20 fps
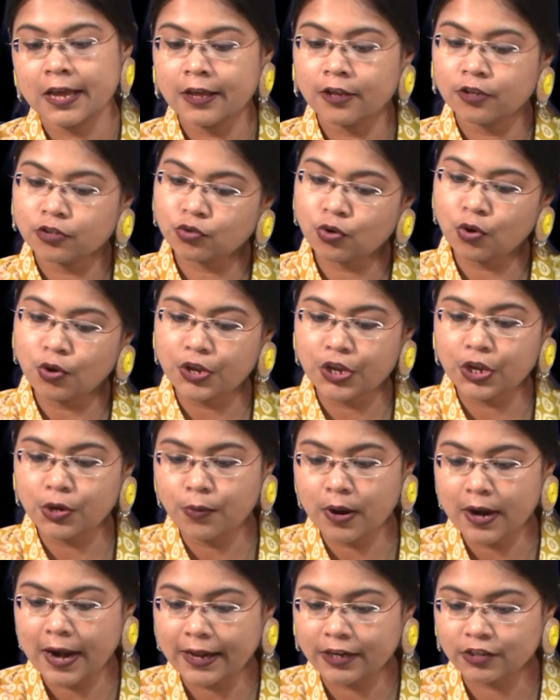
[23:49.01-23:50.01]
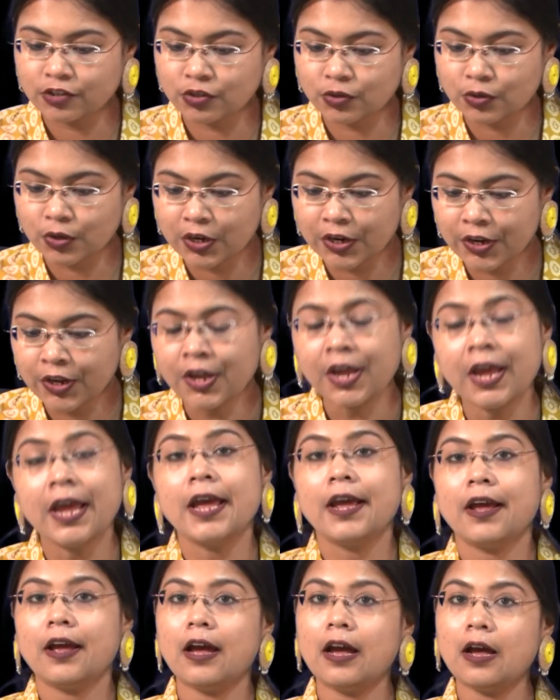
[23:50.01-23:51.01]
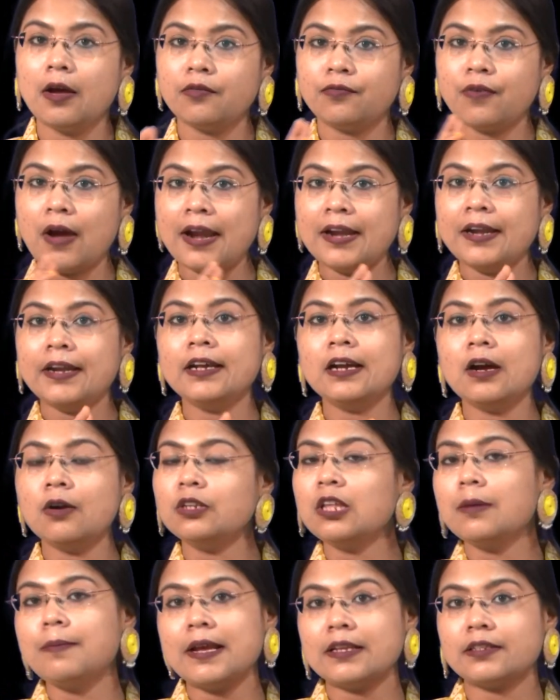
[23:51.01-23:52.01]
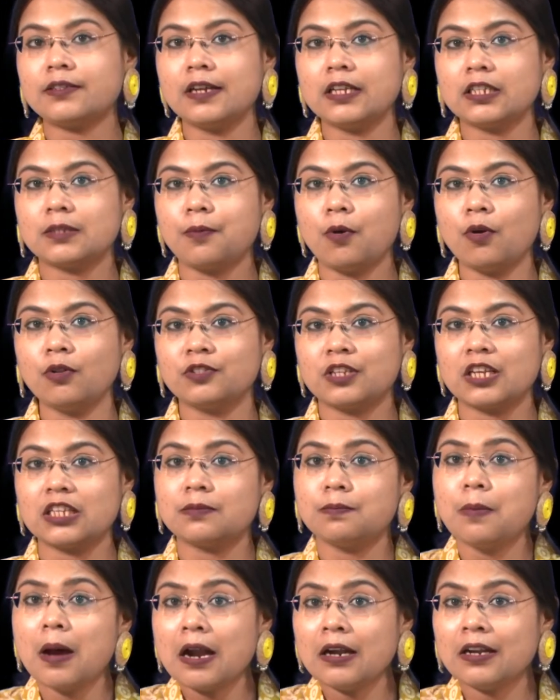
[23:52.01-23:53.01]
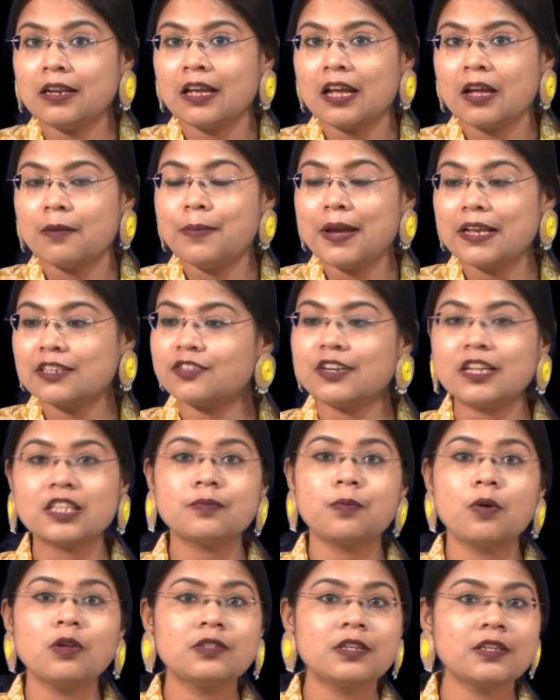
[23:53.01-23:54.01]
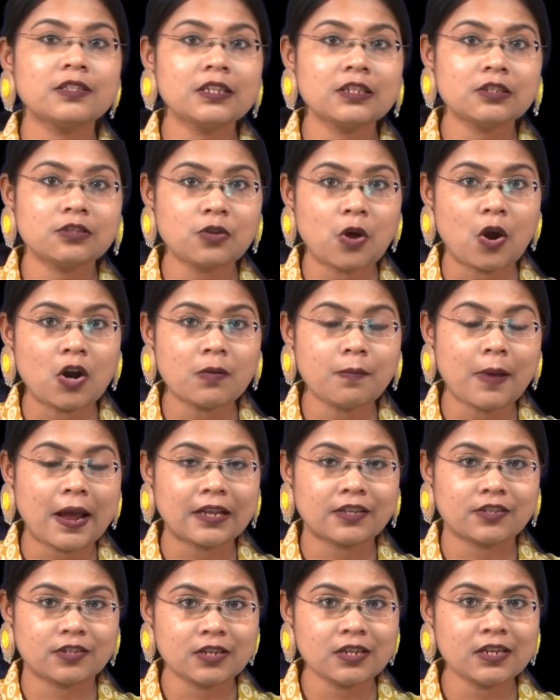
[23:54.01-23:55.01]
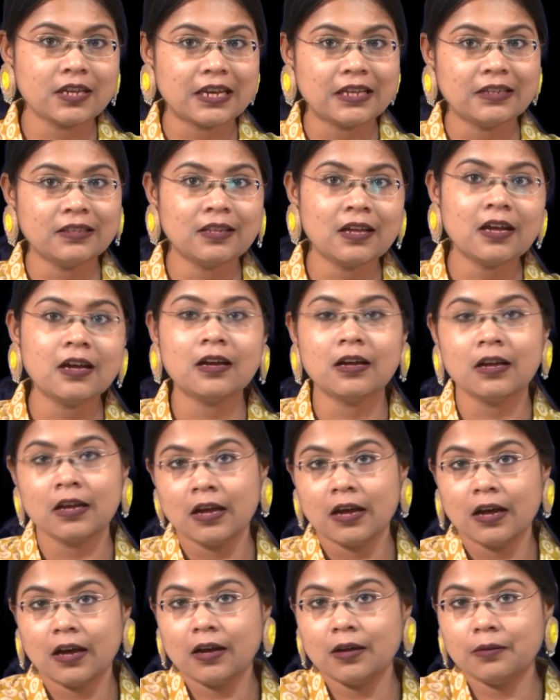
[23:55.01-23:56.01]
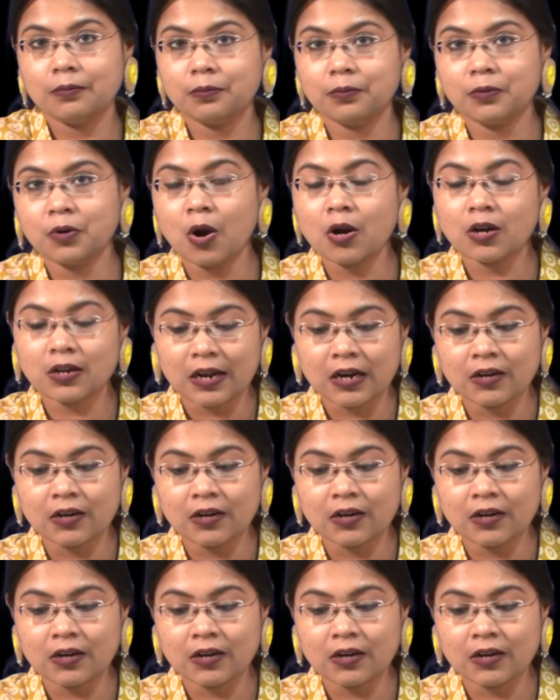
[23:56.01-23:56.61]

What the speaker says: So you are actually finding out the best responses, but best responses is not matching in the not